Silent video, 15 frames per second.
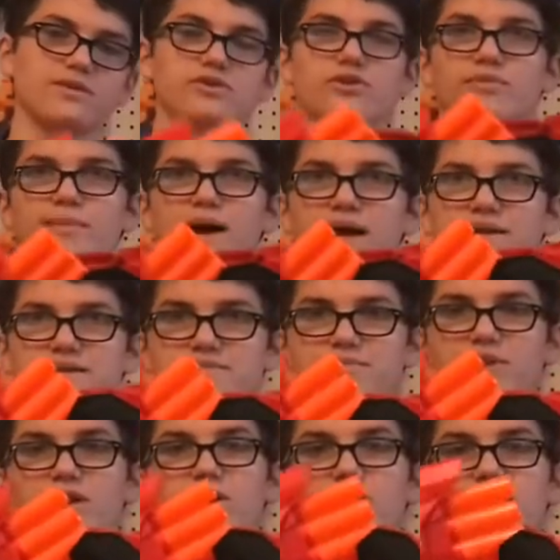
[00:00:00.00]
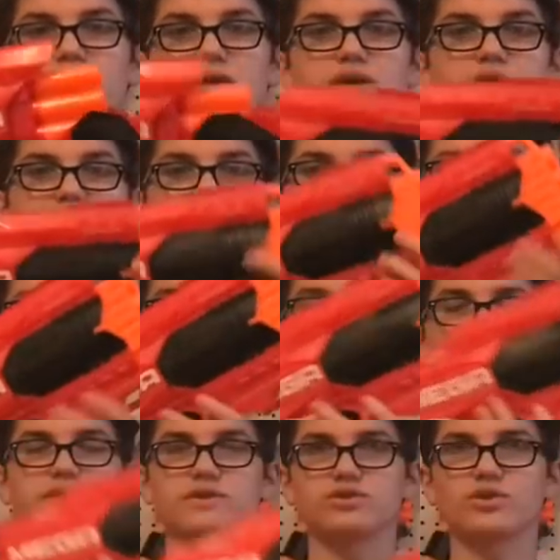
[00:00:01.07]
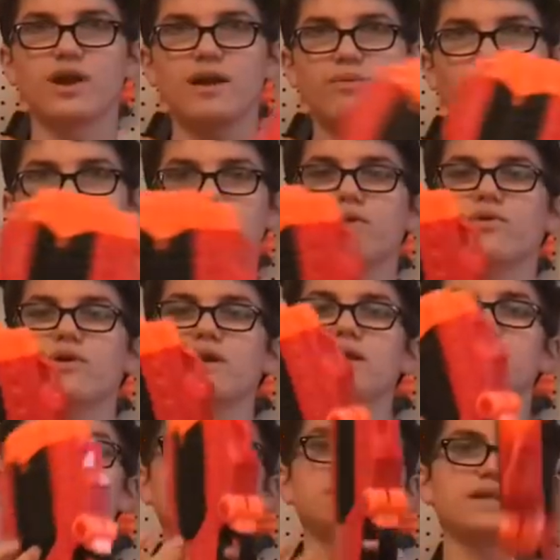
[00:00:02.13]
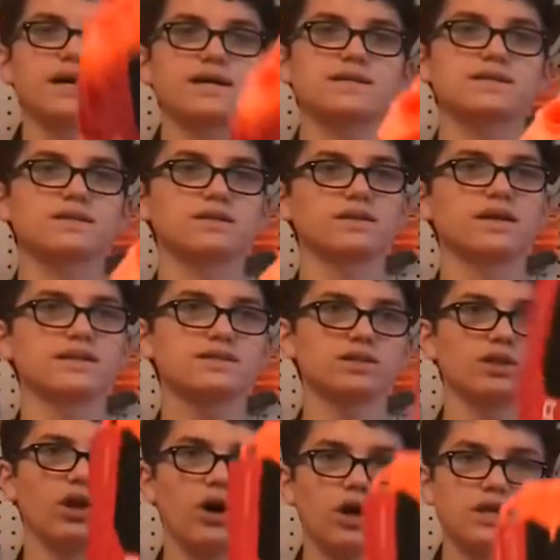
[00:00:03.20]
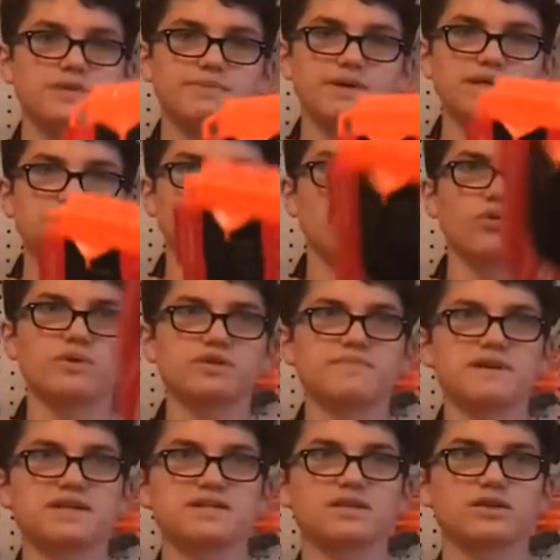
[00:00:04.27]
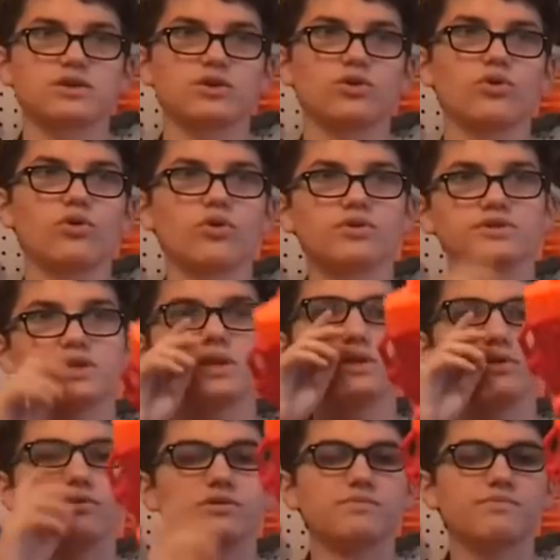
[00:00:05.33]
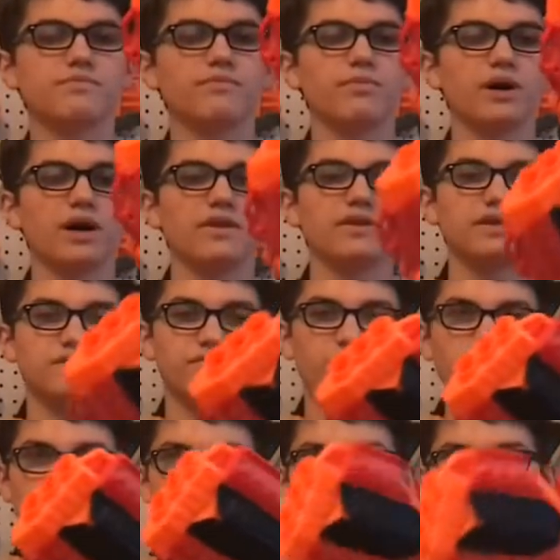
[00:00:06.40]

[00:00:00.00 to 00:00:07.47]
Your mind is blown. The Tri-Break is it's a large pistol, which makes it cool to use, but this front